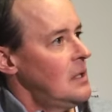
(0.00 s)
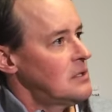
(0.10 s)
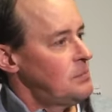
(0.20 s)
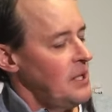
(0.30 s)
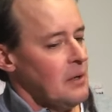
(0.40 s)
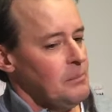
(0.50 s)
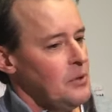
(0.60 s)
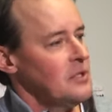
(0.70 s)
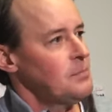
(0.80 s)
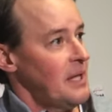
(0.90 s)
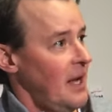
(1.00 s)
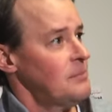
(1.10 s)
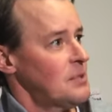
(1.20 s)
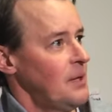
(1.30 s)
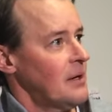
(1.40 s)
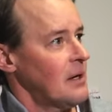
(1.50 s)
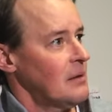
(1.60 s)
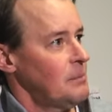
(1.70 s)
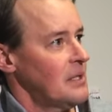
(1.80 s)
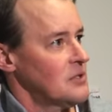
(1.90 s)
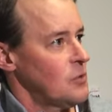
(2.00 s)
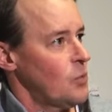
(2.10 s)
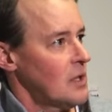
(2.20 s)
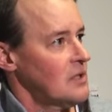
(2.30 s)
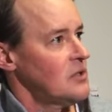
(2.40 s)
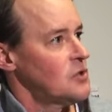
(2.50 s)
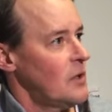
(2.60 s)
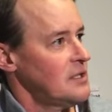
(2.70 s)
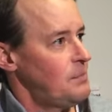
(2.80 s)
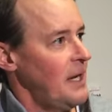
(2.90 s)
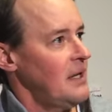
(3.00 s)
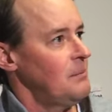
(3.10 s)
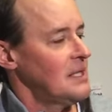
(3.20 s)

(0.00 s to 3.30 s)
Speaker Budish became Speaker because the work that Joyce Beatty,